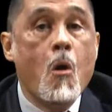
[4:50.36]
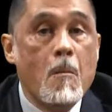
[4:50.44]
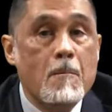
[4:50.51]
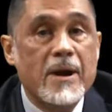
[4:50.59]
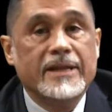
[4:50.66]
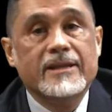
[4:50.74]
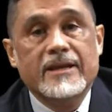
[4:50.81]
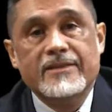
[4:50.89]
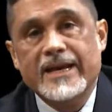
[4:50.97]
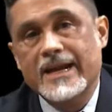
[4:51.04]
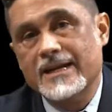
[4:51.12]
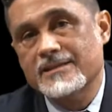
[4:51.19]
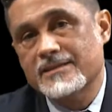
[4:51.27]
but
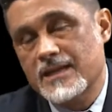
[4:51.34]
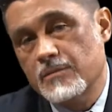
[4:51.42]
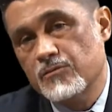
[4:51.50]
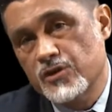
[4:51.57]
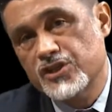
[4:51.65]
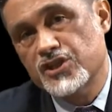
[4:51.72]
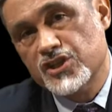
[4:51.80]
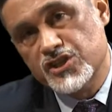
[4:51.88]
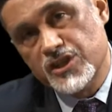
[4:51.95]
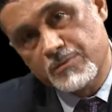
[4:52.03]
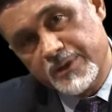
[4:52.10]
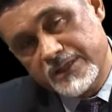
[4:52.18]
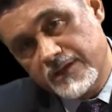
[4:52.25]
there are some
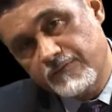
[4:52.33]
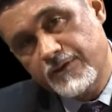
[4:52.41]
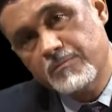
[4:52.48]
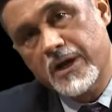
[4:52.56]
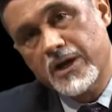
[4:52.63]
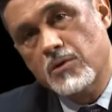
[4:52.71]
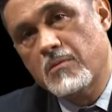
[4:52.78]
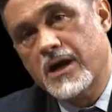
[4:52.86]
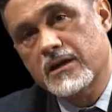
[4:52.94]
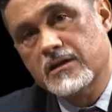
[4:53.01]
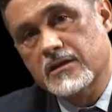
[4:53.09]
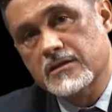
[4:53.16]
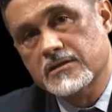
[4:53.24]
research-specific
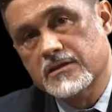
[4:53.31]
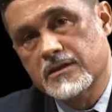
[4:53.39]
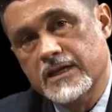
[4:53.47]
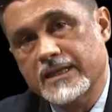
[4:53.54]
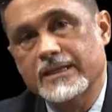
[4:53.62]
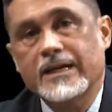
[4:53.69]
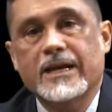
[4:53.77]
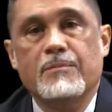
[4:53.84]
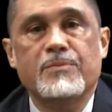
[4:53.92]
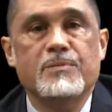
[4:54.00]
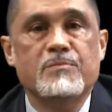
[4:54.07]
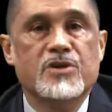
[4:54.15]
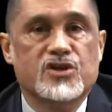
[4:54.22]
biomarkers that can be
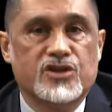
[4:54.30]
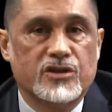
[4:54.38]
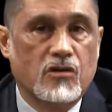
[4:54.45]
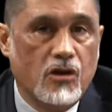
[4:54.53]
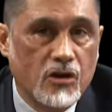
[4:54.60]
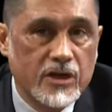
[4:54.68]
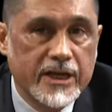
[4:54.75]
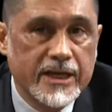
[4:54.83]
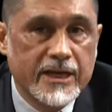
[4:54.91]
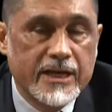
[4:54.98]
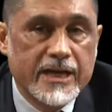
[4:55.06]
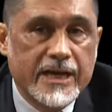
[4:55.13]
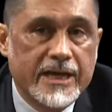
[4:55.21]
measured only
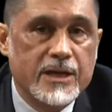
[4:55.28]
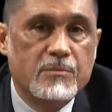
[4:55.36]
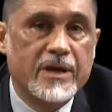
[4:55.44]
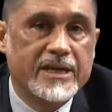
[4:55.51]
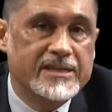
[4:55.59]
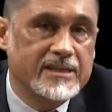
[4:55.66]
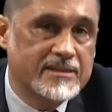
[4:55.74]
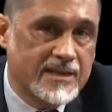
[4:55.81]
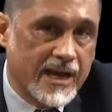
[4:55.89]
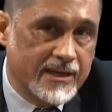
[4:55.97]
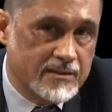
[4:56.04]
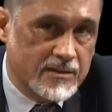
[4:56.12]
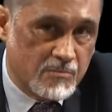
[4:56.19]
in a basic
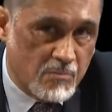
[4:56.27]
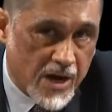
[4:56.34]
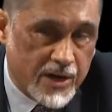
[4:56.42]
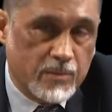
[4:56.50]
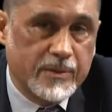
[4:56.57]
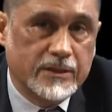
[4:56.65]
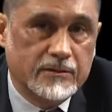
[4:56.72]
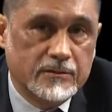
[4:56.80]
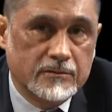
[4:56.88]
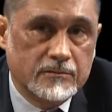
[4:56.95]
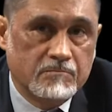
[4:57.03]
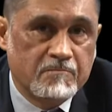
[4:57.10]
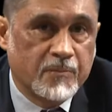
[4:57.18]
science environment
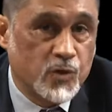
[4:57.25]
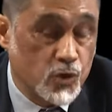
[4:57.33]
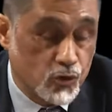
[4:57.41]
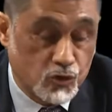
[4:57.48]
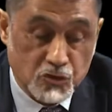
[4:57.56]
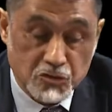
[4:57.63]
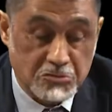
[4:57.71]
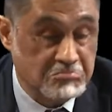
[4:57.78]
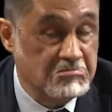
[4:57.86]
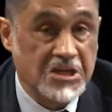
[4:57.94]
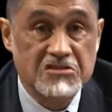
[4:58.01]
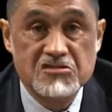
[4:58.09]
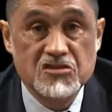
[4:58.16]
due to
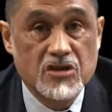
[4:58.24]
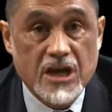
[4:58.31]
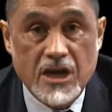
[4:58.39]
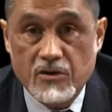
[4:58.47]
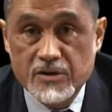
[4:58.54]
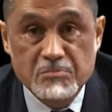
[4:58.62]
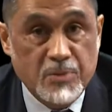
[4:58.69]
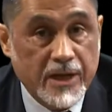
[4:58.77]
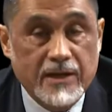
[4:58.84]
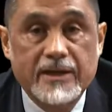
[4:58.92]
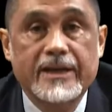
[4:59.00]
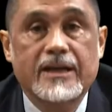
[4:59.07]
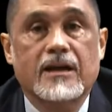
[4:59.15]
its current
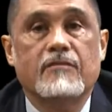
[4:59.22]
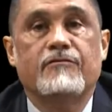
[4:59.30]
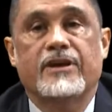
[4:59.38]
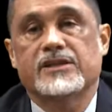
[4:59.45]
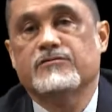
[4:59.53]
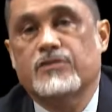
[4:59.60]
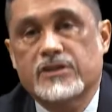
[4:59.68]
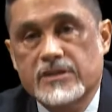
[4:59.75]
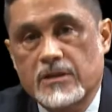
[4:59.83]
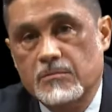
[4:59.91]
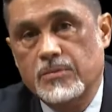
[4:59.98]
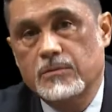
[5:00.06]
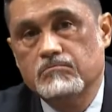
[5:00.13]
preclinical phase, for
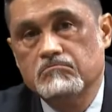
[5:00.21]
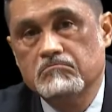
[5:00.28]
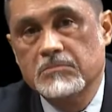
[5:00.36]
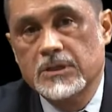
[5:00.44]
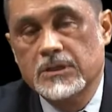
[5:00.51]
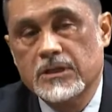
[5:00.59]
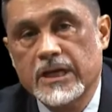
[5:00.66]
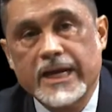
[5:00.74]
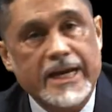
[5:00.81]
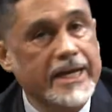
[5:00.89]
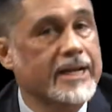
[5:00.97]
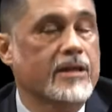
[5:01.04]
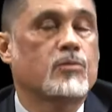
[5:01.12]
example.
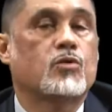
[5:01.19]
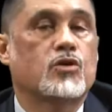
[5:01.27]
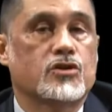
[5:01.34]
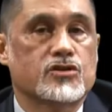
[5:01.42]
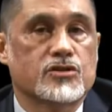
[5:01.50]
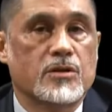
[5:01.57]
In other words,